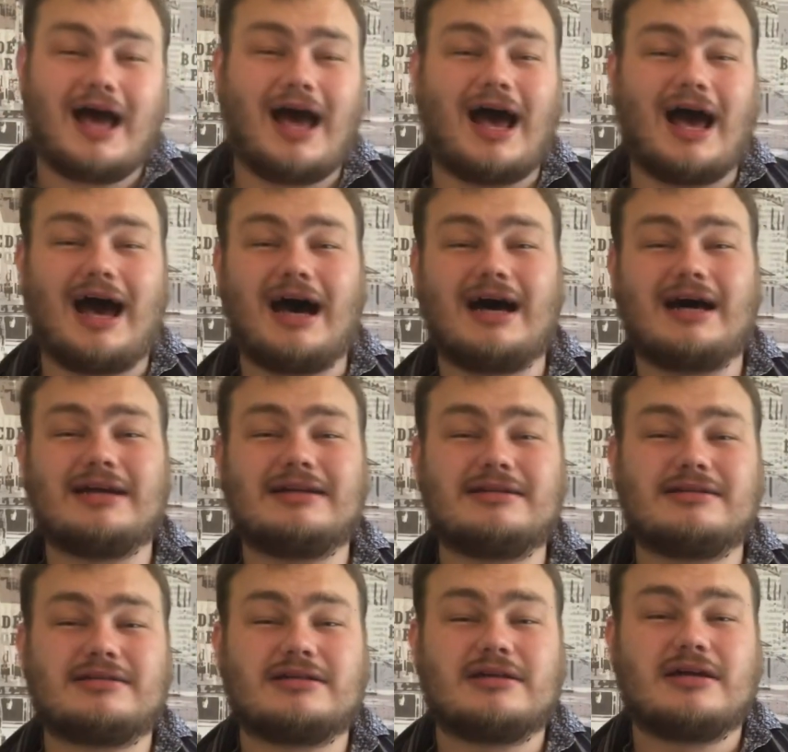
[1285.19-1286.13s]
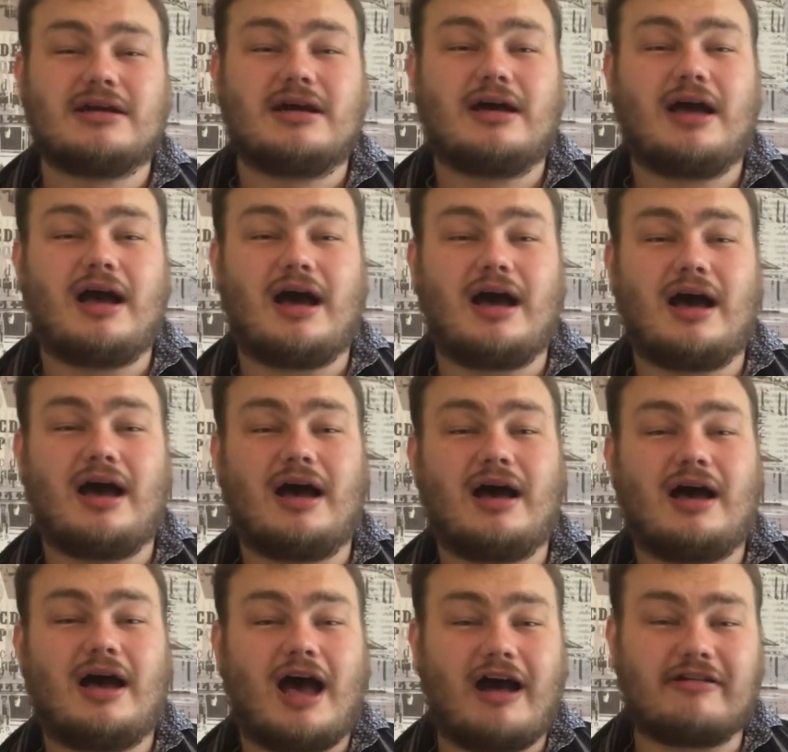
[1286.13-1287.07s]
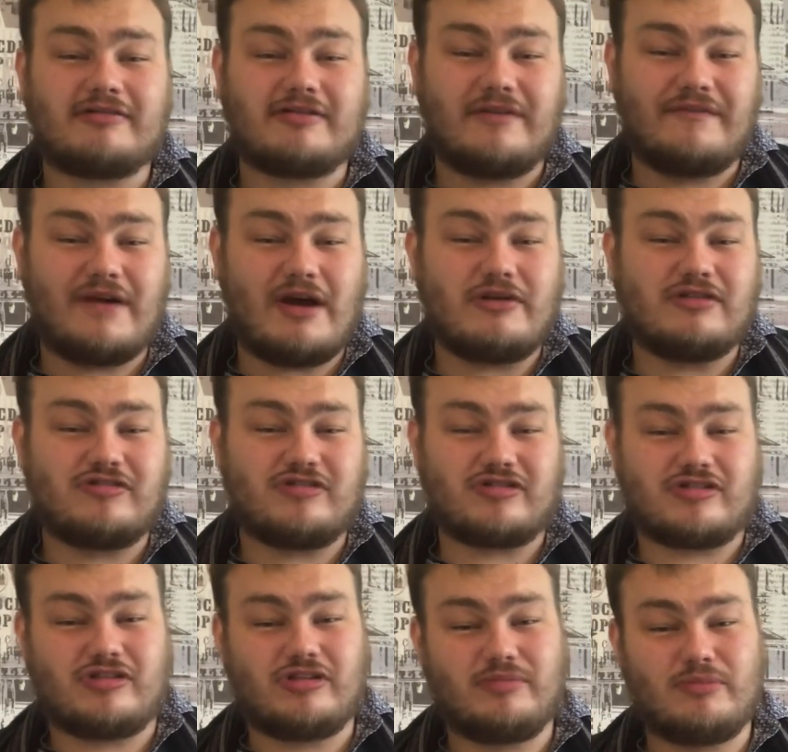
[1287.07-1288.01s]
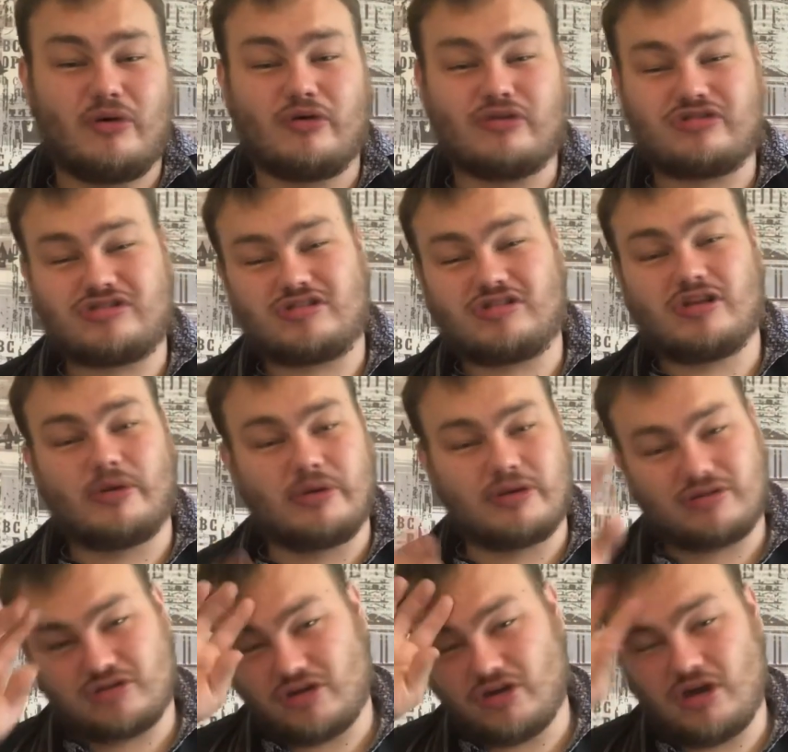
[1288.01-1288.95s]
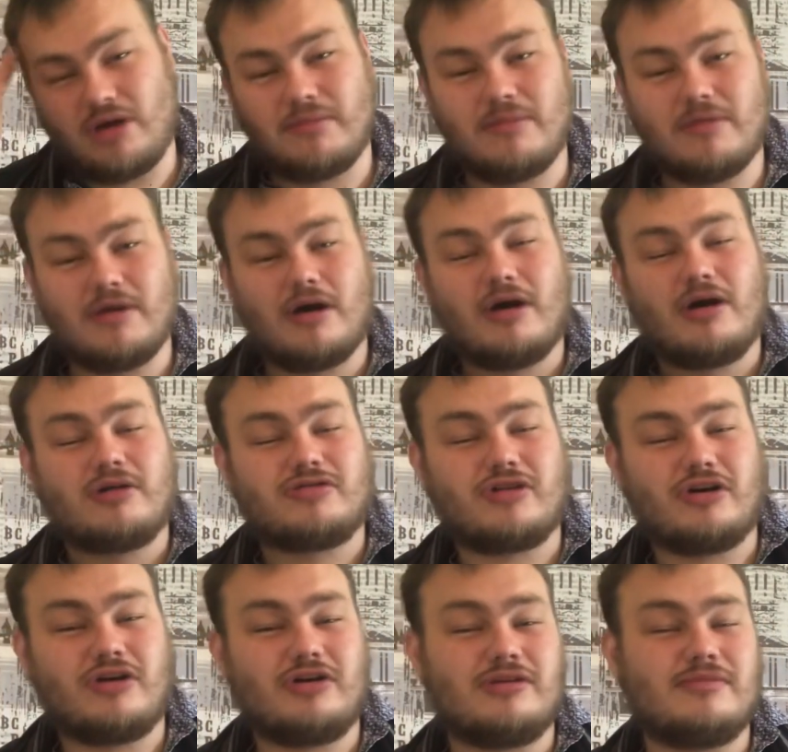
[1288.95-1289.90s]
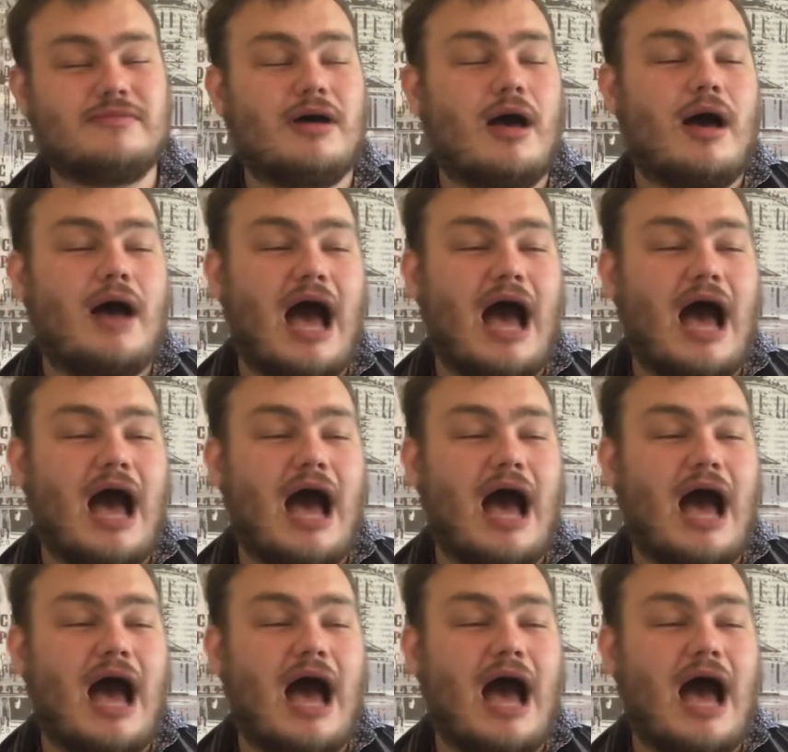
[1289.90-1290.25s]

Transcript: and having a very slower term.